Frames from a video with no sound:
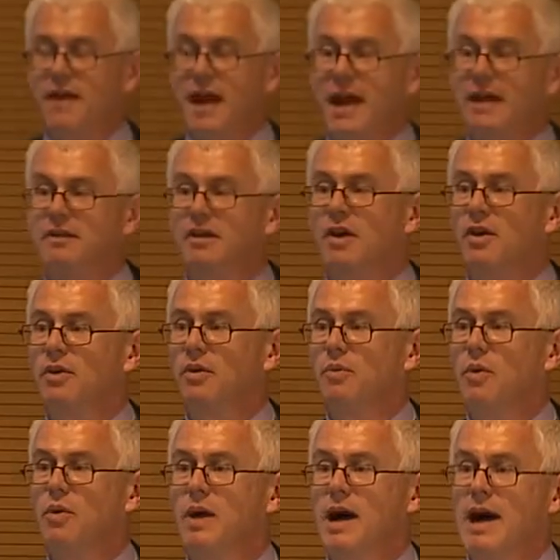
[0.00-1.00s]
you had to go to
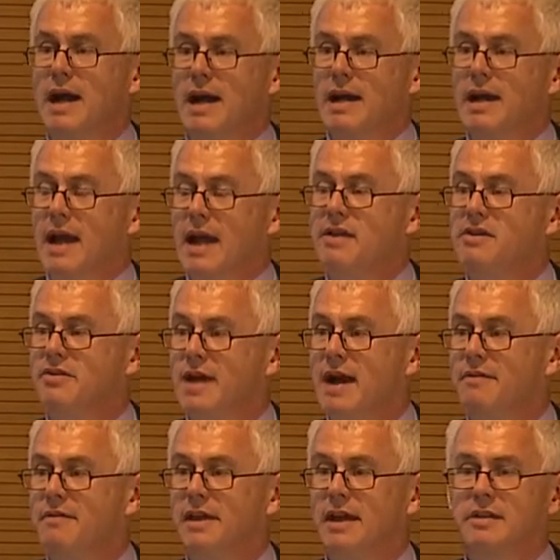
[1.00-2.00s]
Wuhan and your
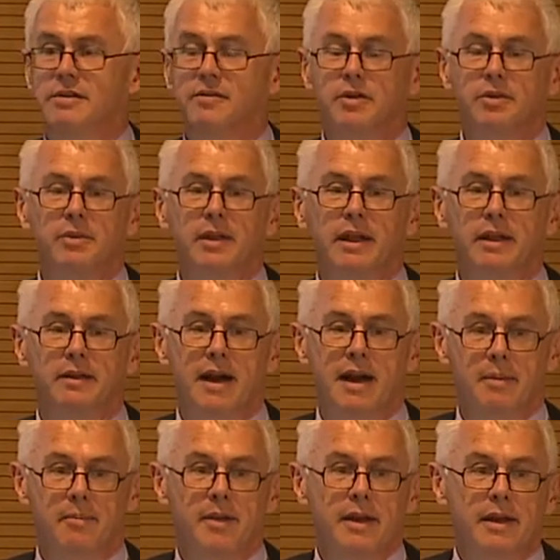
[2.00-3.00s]
travel agent was really
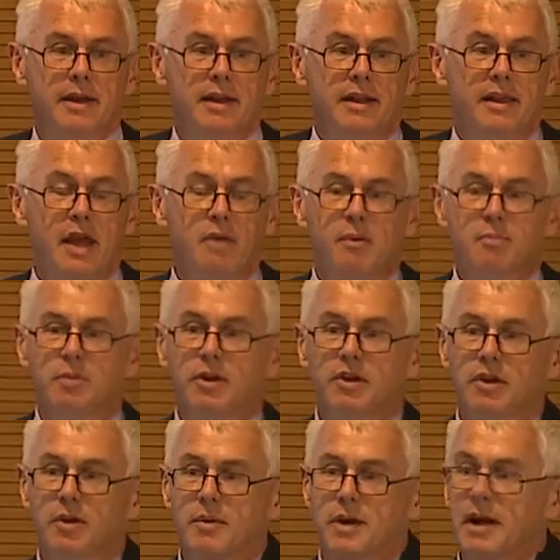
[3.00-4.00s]
dumb, they would book you